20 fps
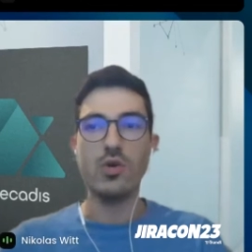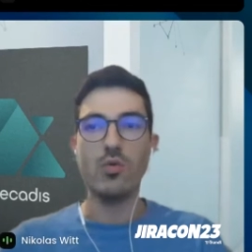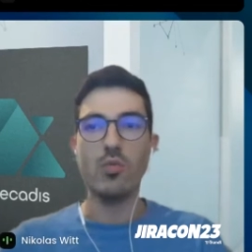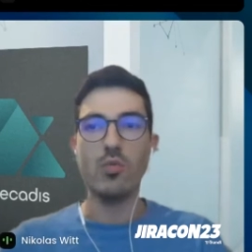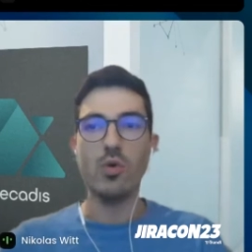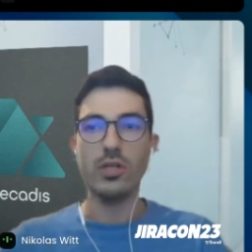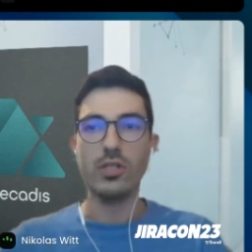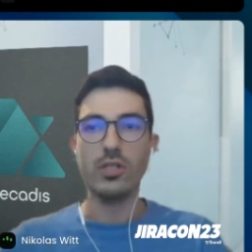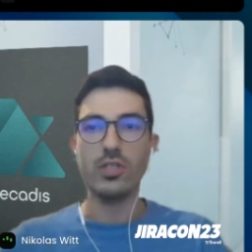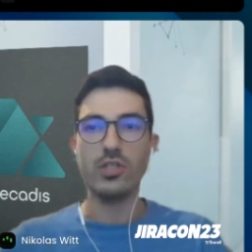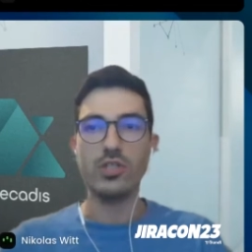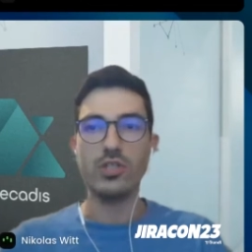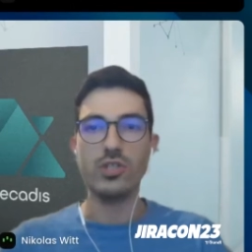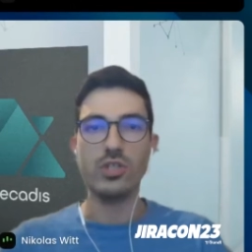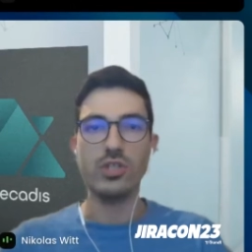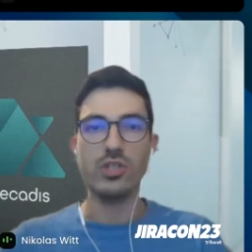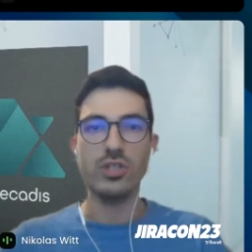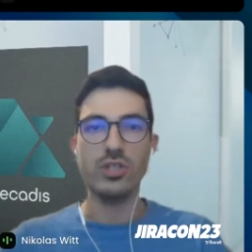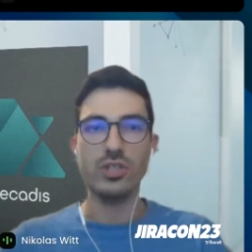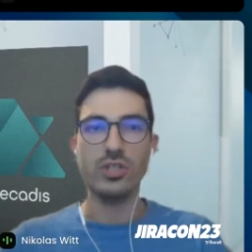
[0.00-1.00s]
what
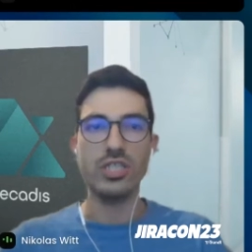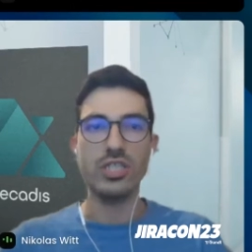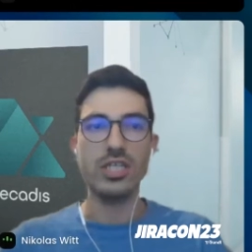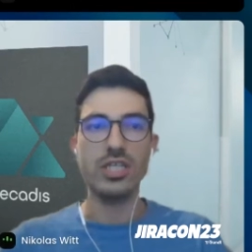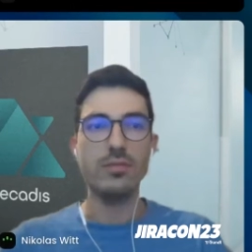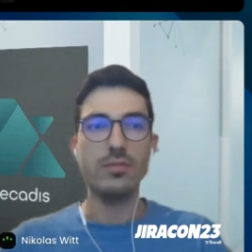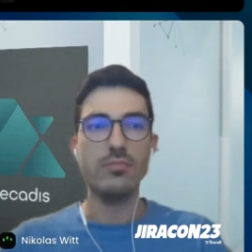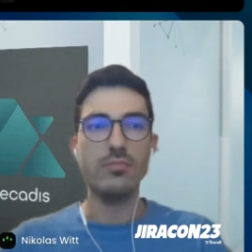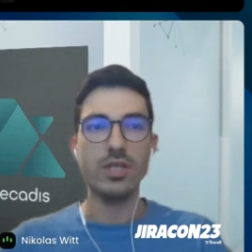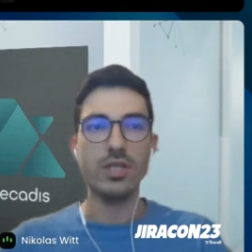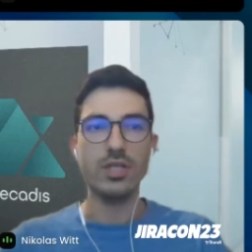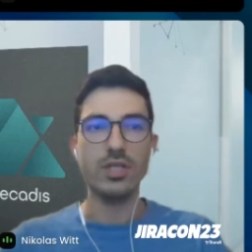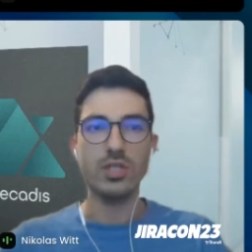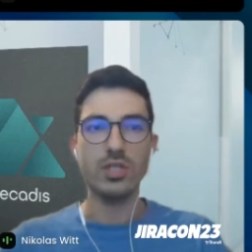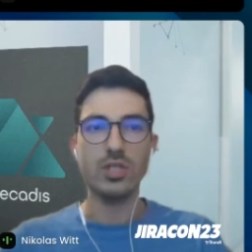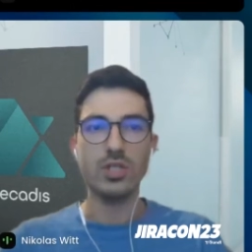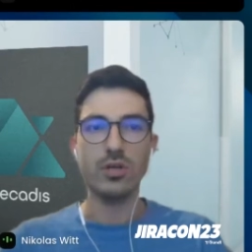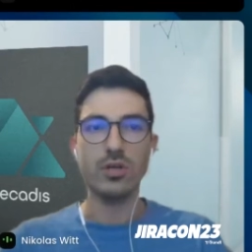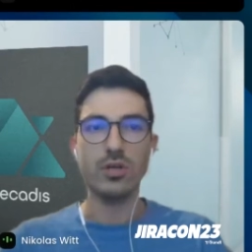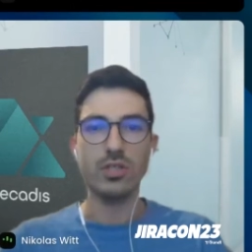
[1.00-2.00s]
the team
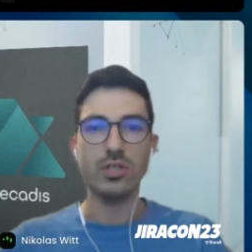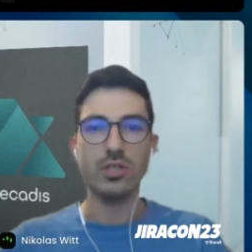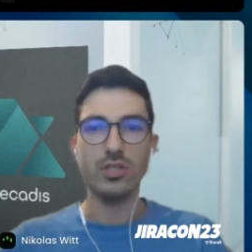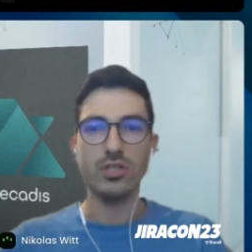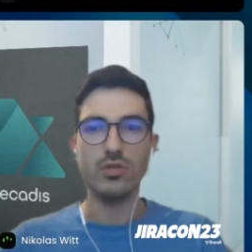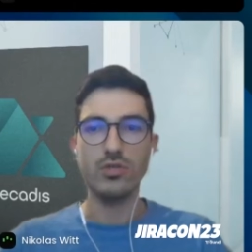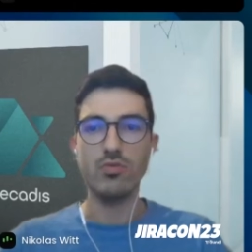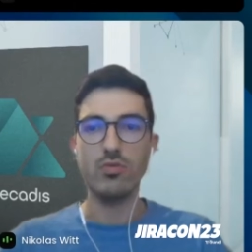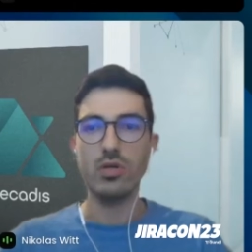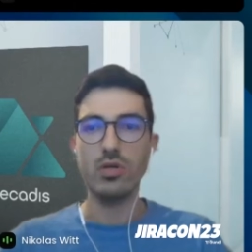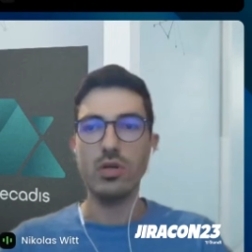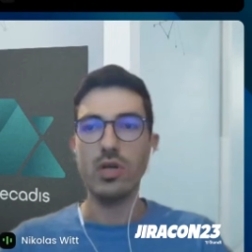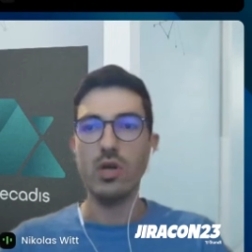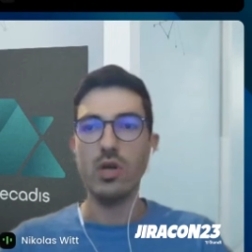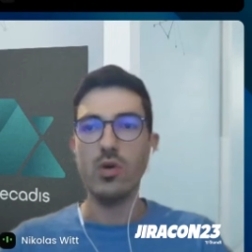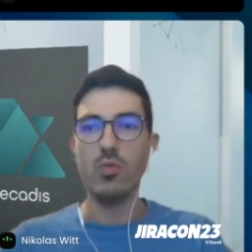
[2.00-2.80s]
is going to do,